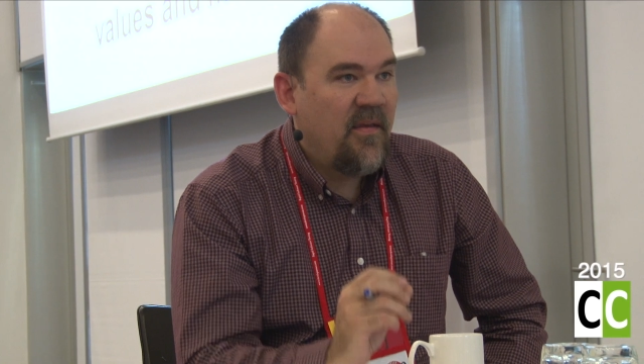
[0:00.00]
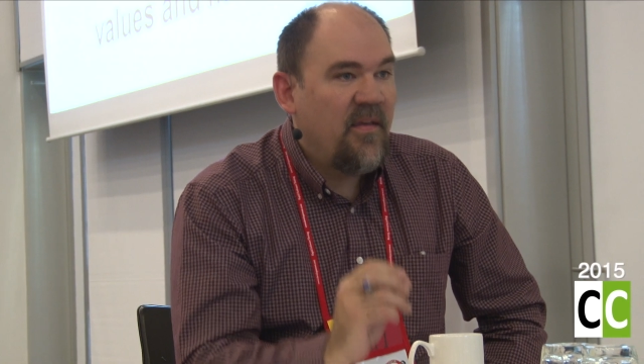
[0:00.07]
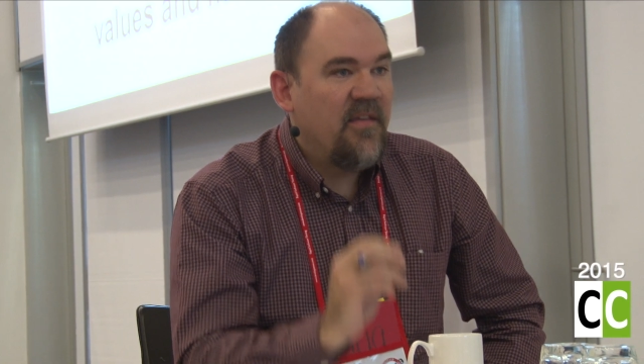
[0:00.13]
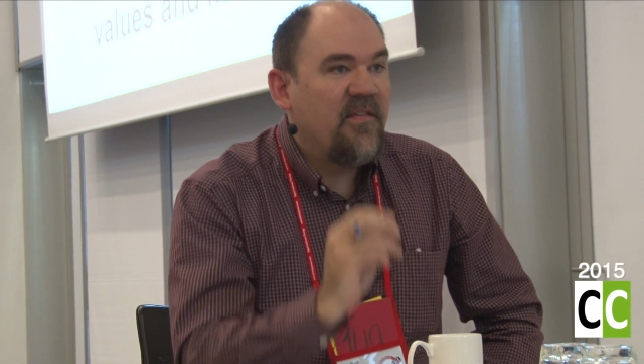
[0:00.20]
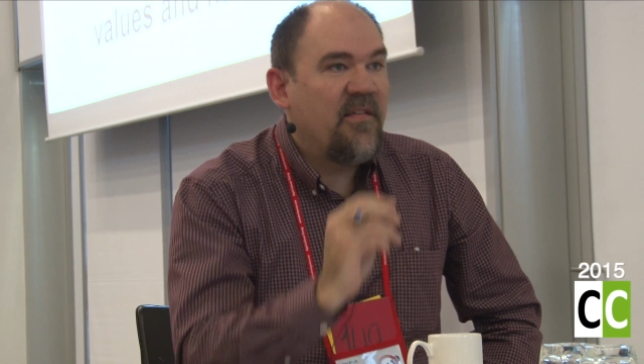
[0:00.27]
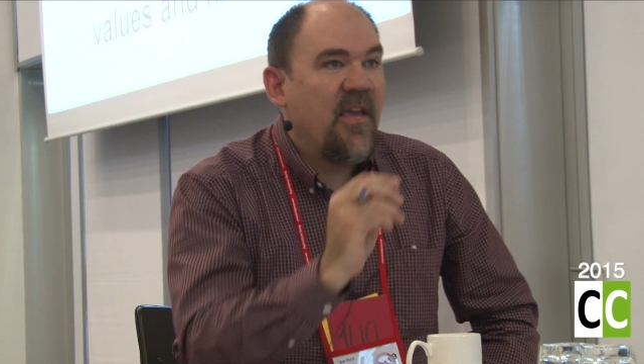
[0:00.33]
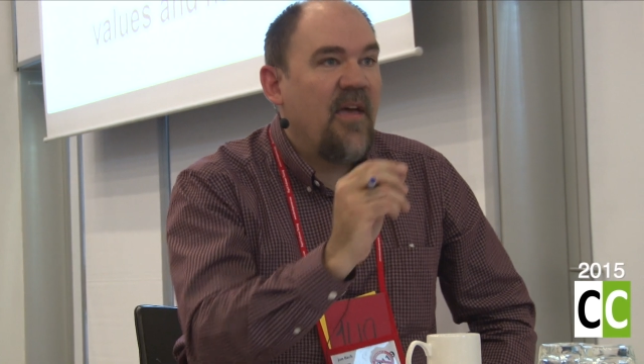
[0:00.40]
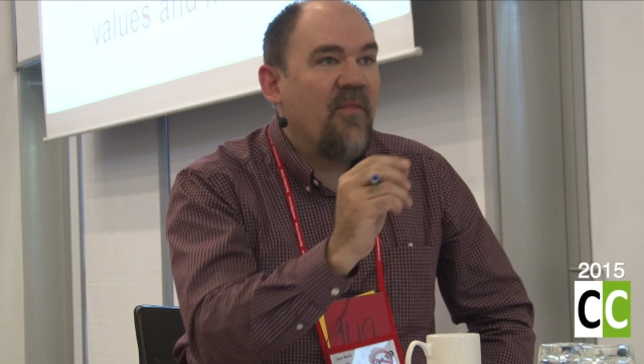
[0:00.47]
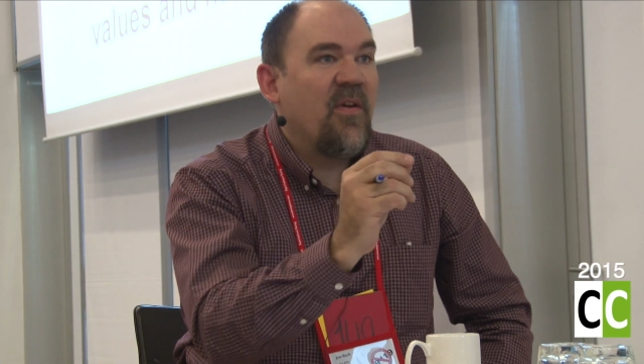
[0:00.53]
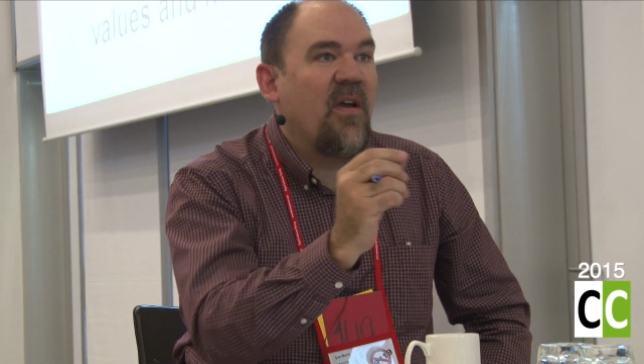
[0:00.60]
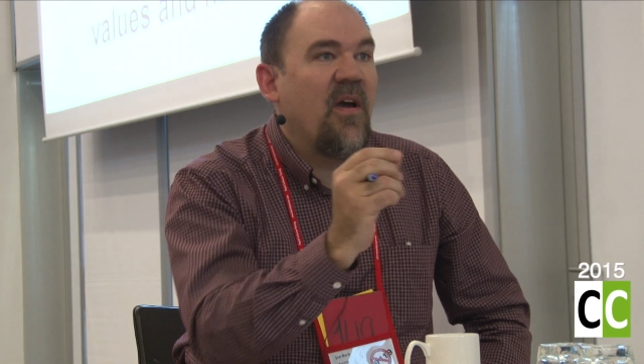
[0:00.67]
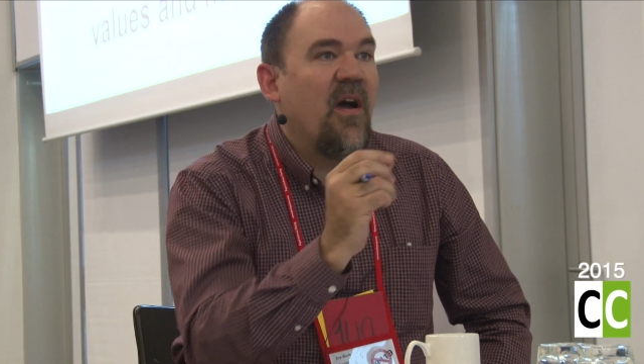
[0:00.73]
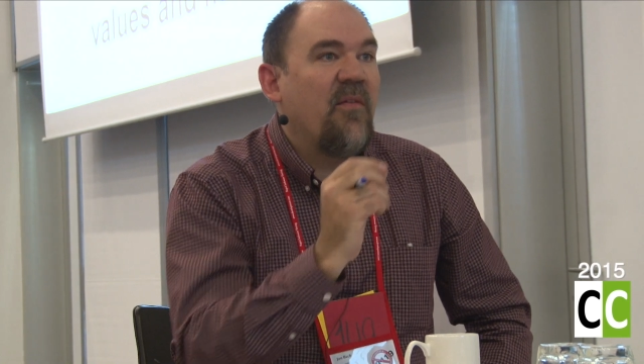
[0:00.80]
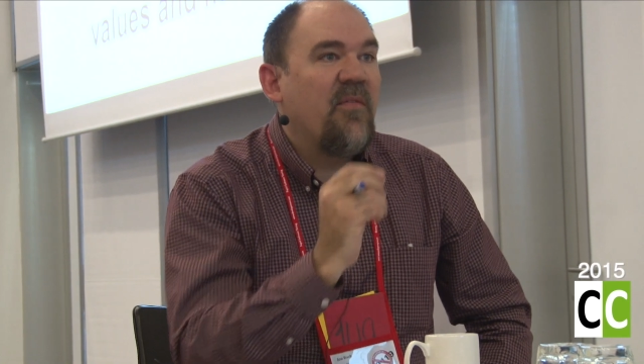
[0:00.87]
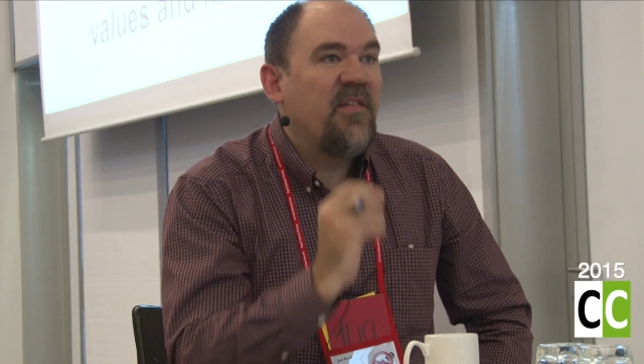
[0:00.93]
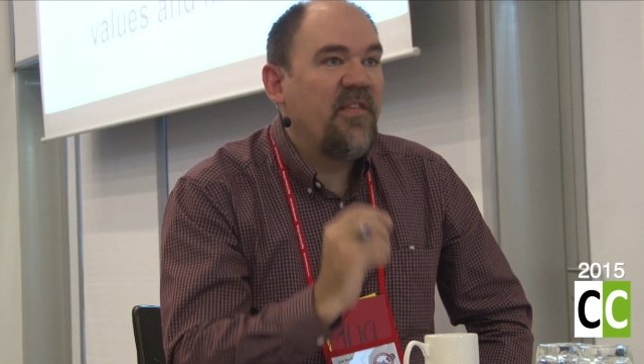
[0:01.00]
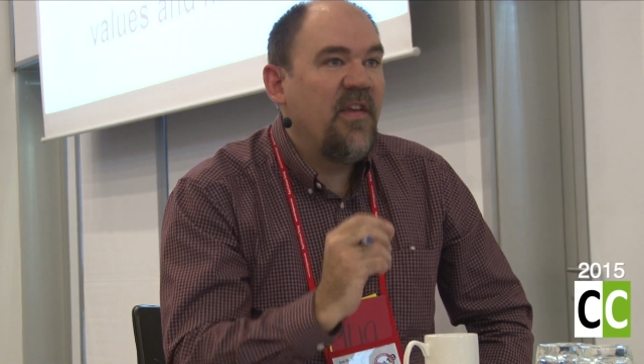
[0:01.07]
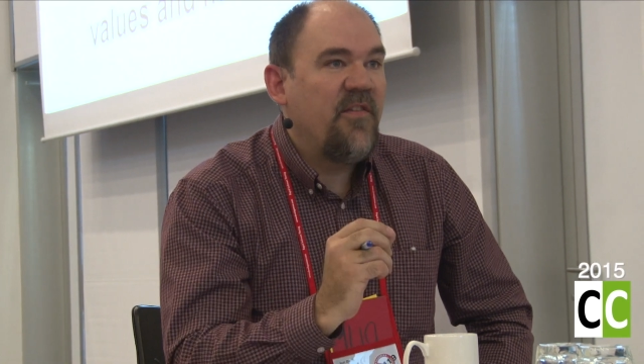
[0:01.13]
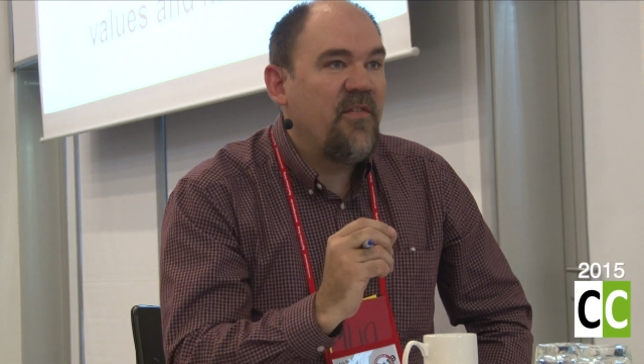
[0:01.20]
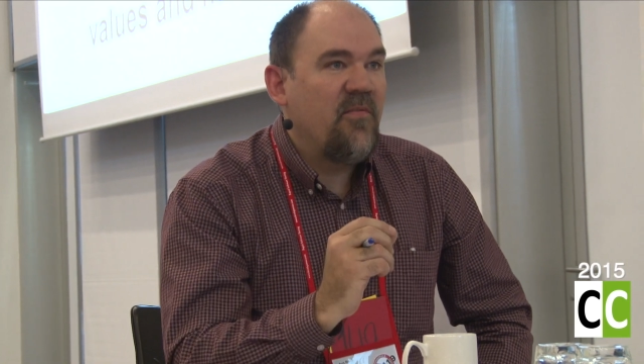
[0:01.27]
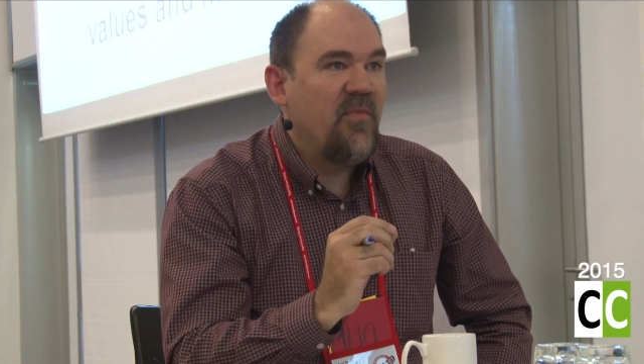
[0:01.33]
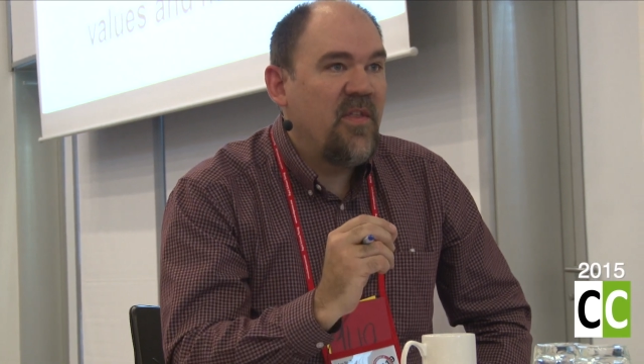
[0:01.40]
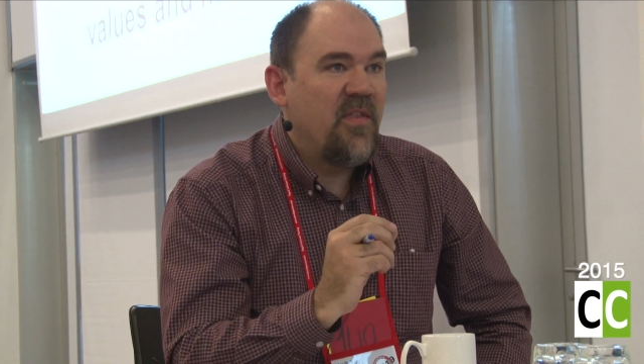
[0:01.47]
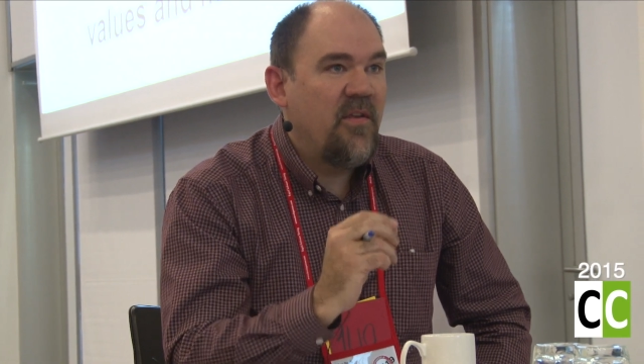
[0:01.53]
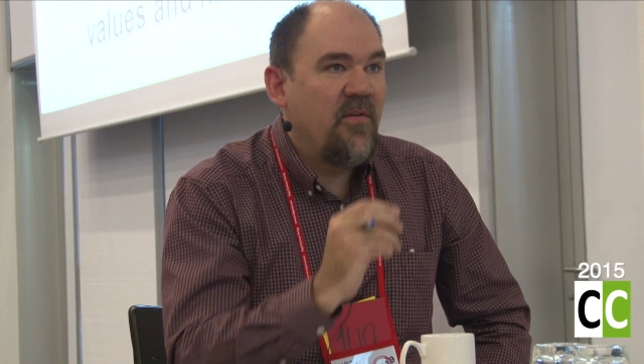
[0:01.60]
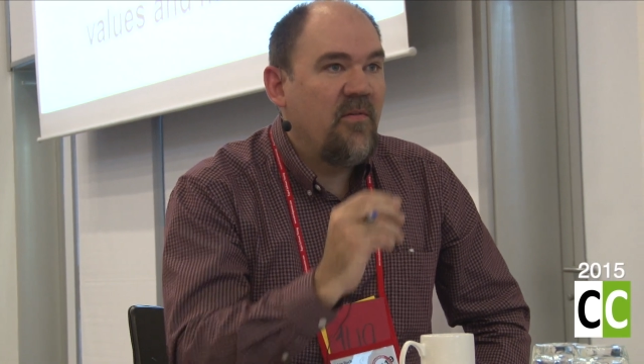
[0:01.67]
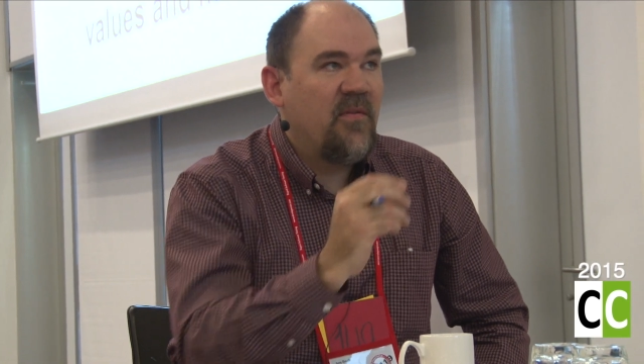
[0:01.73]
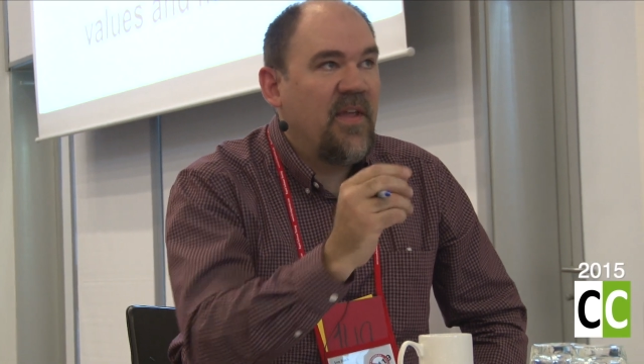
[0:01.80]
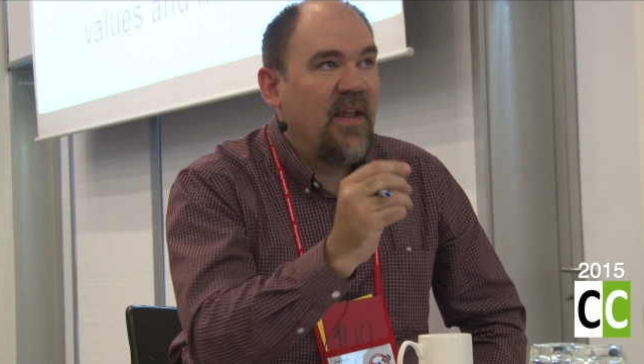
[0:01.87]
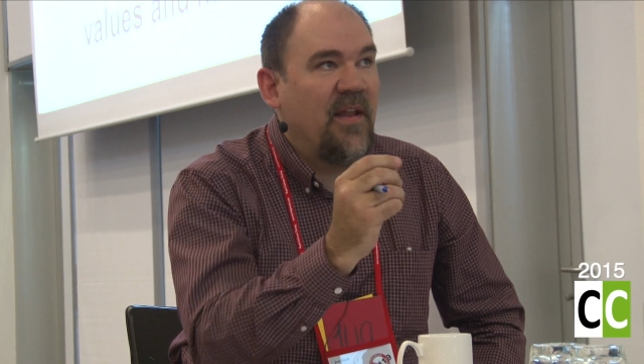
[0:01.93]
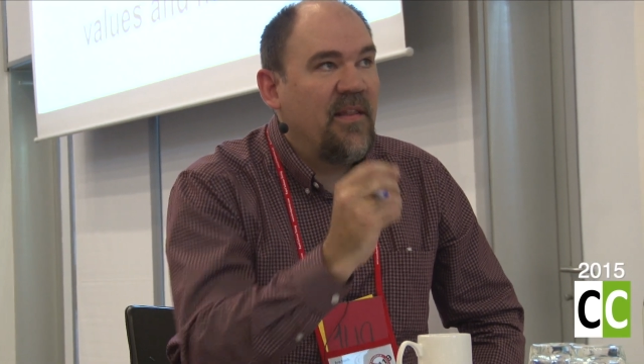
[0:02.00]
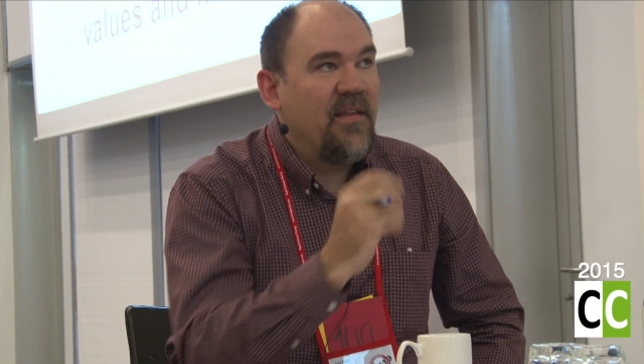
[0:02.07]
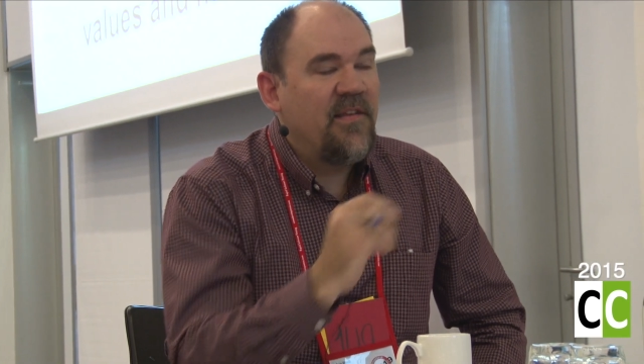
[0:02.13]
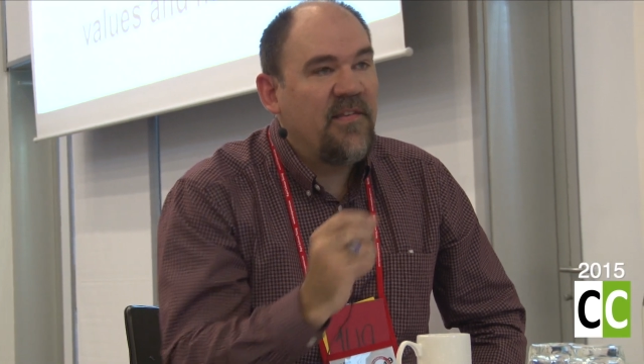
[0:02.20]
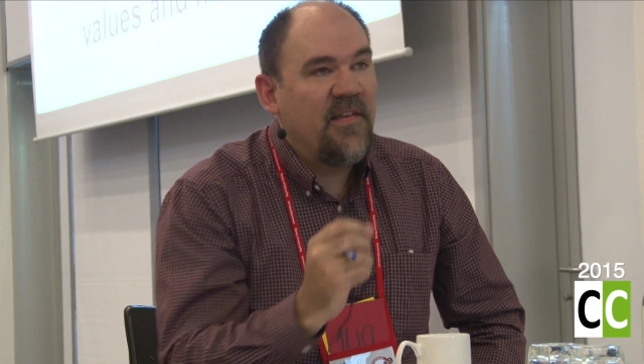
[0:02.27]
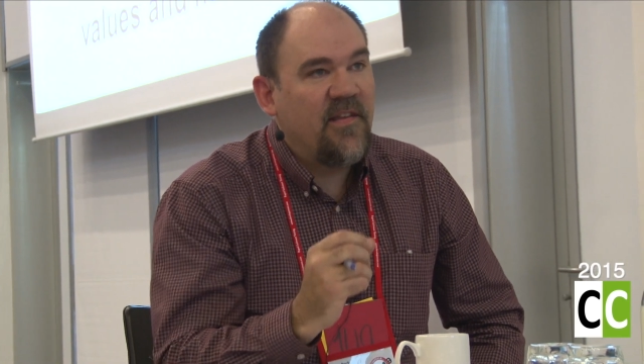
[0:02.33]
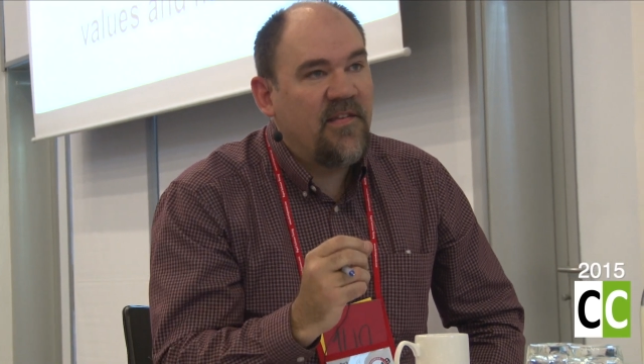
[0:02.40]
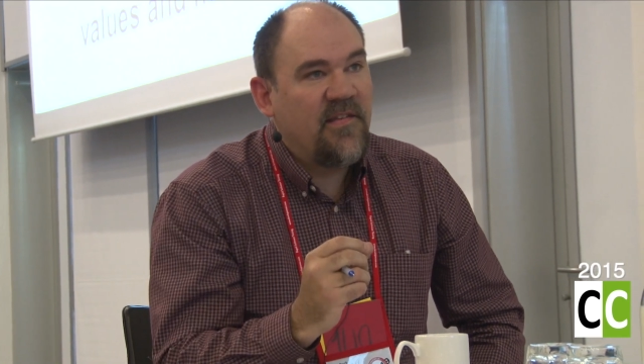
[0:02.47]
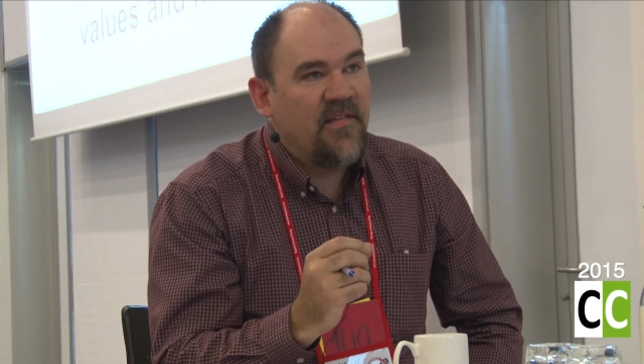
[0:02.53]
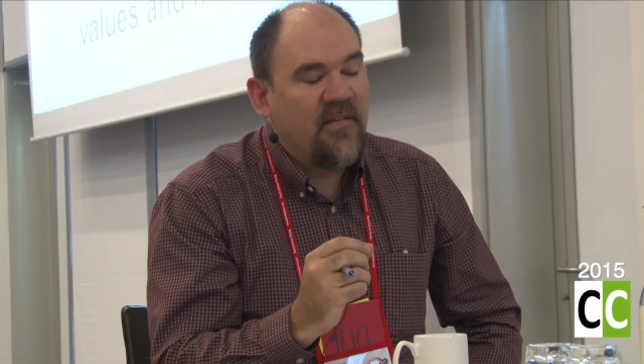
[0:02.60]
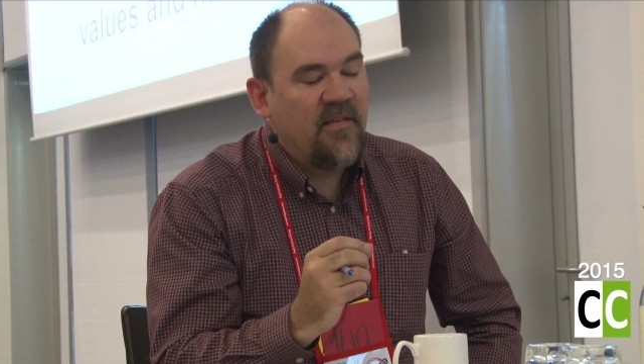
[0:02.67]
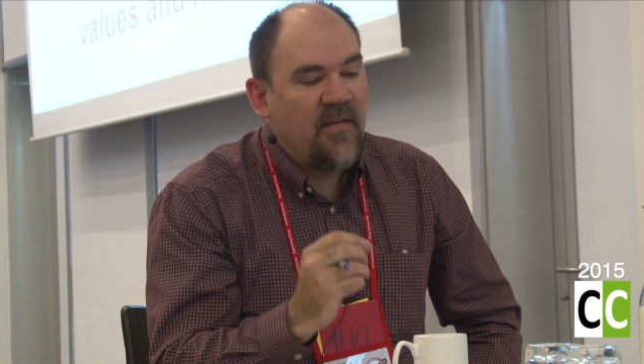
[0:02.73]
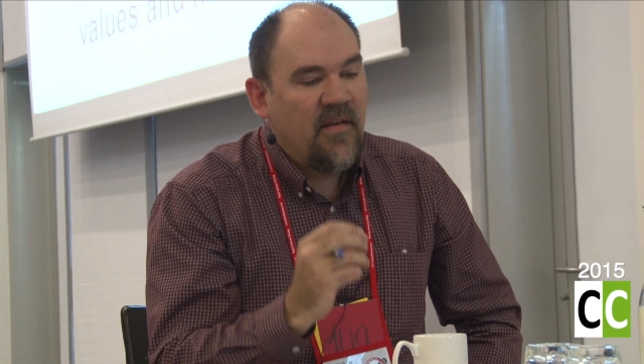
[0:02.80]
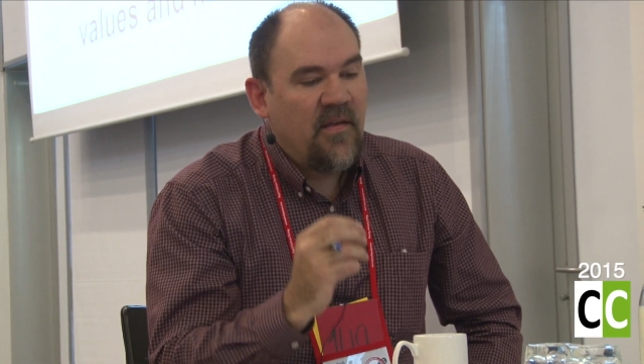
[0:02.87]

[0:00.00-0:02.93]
Is to have a conversation with you that elicits